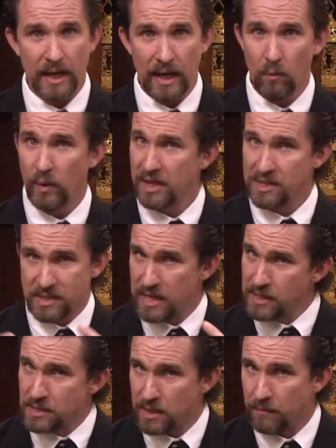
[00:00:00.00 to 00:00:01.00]
and when He
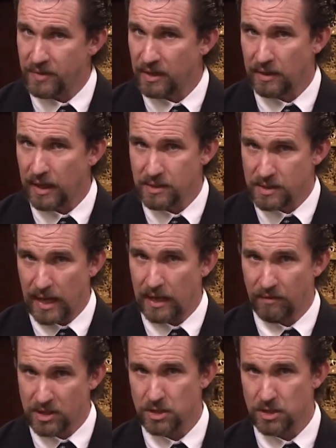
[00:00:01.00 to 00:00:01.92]
says something, that's kind of